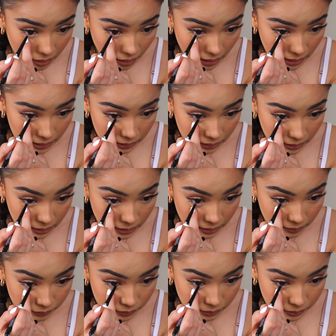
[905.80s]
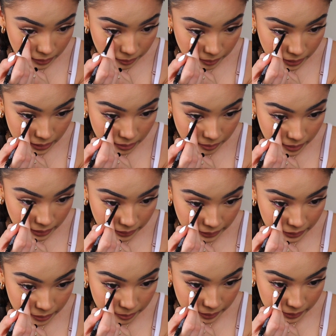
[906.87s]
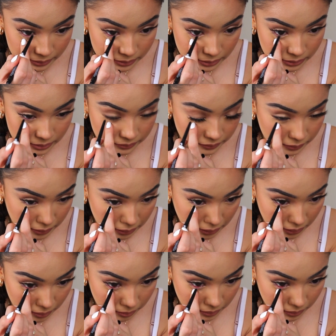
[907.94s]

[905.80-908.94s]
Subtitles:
I love doing bottom eyeliner because I just feel like it